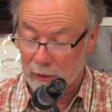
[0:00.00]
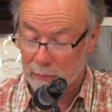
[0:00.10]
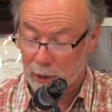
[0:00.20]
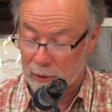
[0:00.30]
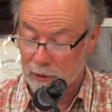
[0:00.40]
other
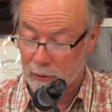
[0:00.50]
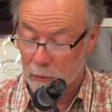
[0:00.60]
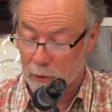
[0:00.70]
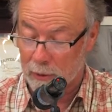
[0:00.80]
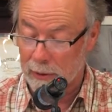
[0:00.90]
parts of the
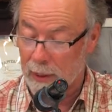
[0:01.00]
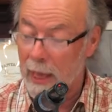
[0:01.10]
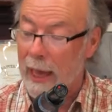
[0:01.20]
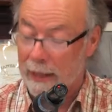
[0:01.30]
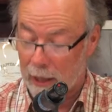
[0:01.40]
world,
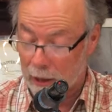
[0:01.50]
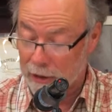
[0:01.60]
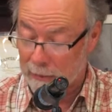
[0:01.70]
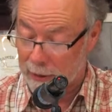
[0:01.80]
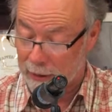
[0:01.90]
and
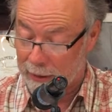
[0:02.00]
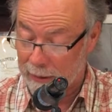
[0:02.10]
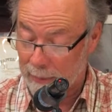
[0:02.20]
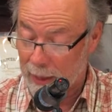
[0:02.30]
ultimately,